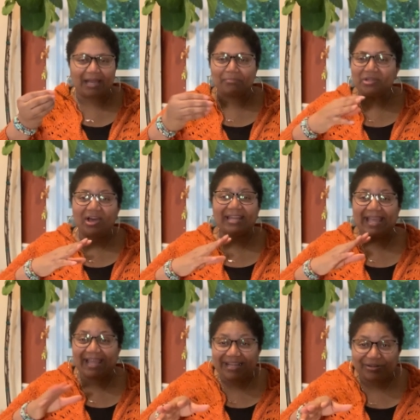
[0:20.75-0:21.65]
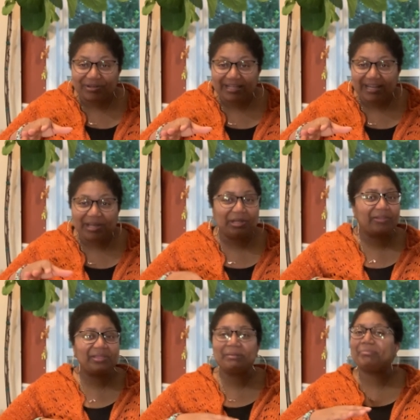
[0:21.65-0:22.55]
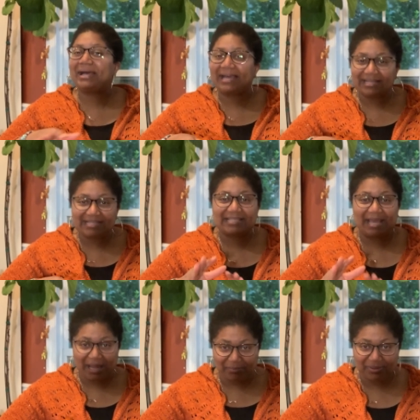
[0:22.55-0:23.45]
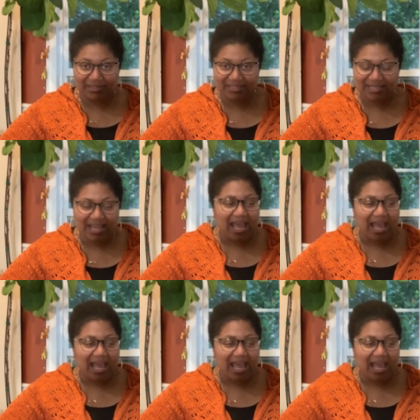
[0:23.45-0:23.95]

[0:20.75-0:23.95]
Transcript: I'm not angry and nothing bad has happened.